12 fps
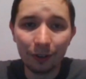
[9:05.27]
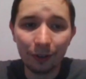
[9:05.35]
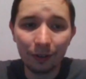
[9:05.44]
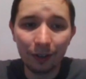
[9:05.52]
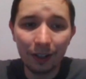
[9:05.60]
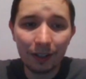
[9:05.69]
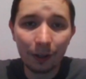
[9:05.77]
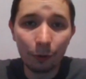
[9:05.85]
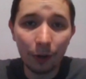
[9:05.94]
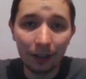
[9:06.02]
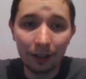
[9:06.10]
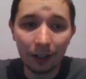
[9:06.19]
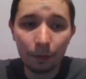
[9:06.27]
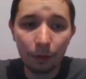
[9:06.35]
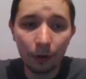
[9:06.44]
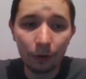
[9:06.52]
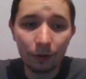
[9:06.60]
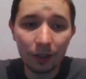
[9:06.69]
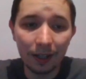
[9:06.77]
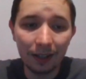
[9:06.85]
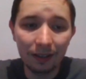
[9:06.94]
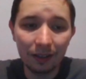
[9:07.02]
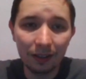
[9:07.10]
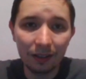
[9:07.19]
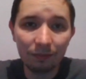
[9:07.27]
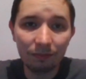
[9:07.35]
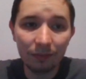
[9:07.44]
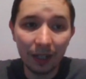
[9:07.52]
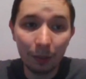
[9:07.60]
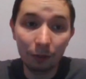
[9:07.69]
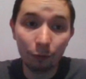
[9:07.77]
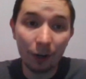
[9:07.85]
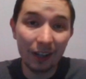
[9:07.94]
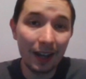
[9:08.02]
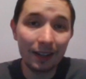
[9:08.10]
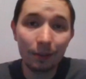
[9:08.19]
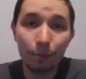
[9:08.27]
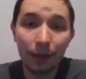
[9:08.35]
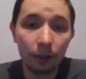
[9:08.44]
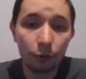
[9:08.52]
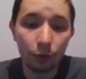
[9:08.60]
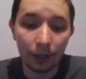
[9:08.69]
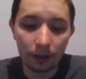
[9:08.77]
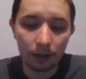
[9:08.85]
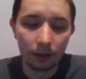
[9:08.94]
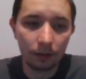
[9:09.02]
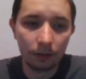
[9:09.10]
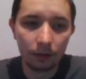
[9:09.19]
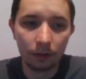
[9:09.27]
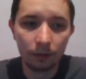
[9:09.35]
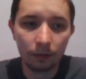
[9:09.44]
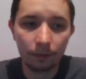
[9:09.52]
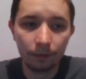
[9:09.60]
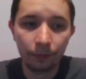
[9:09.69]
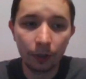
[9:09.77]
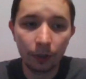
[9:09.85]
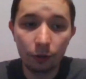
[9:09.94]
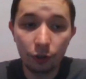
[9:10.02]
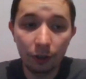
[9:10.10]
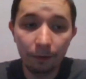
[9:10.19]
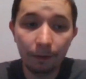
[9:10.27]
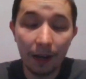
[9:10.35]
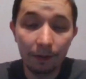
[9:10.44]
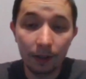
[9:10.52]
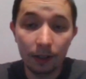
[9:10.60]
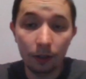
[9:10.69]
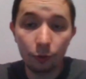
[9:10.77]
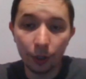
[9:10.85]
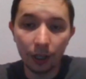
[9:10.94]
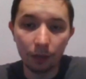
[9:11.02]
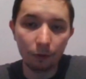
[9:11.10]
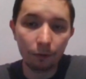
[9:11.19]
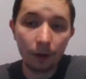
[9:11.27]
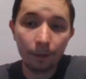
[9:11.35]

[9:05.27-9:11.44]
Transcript: You know, it's quite exposed, and I mean white has many threats. So g5 is a tricky move.